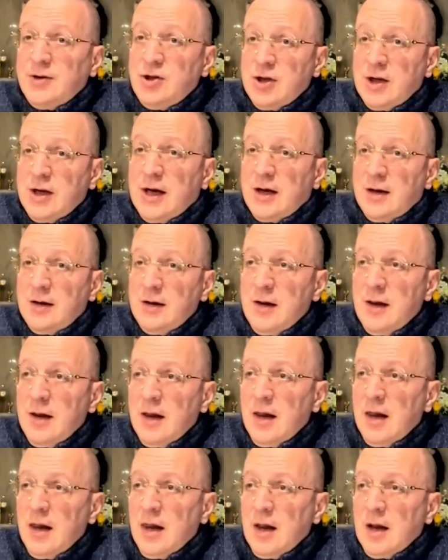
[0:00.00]
And this, then, the
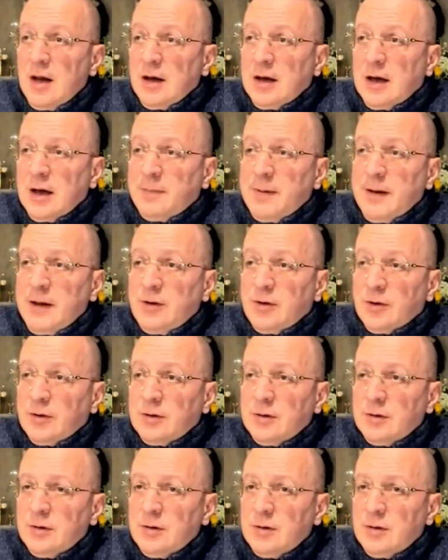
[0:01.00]
false church has
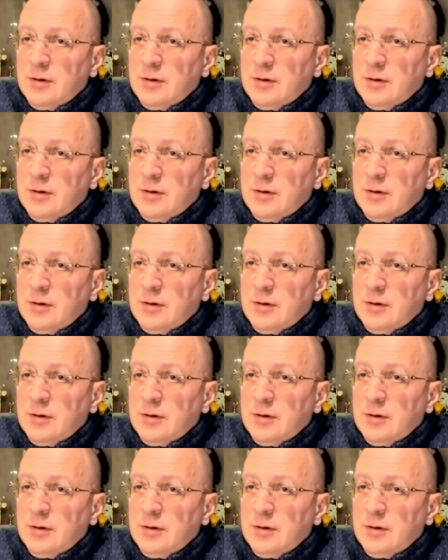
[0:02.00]
revealed.